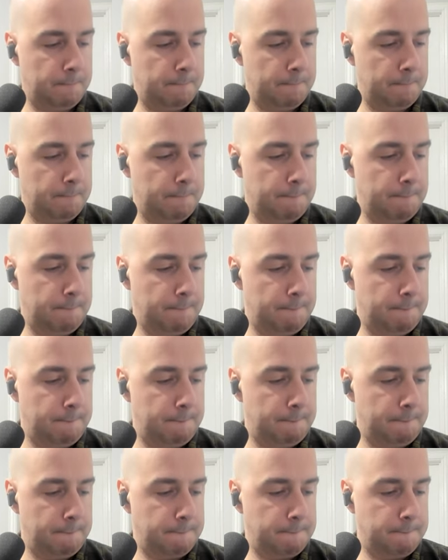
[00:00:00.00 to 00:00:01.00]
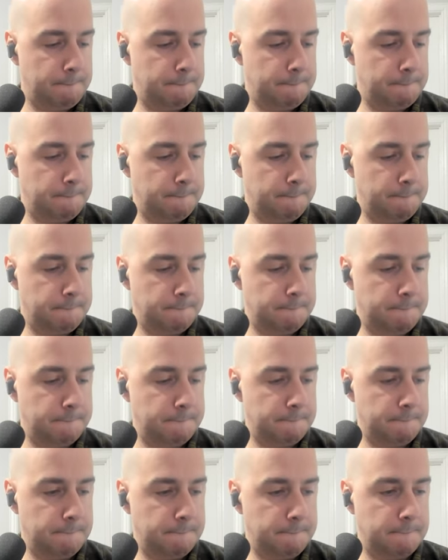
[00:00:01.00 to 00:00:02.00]

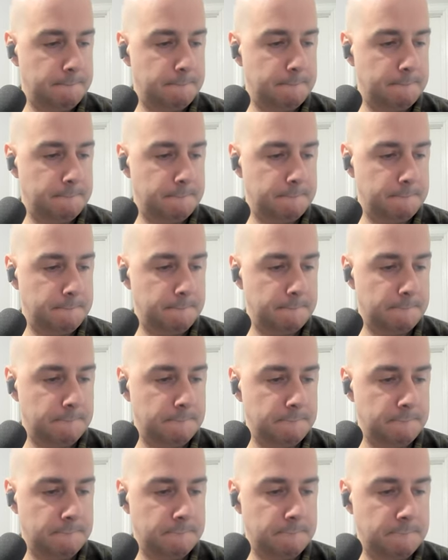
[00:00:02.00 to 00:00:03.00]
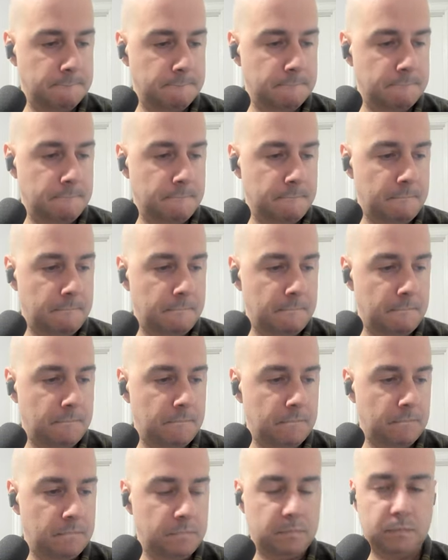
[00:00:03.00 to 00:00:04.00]

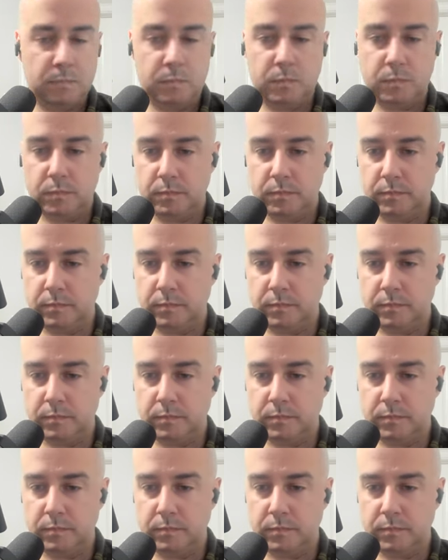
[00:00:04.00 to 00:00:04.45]
The person shown says nothing.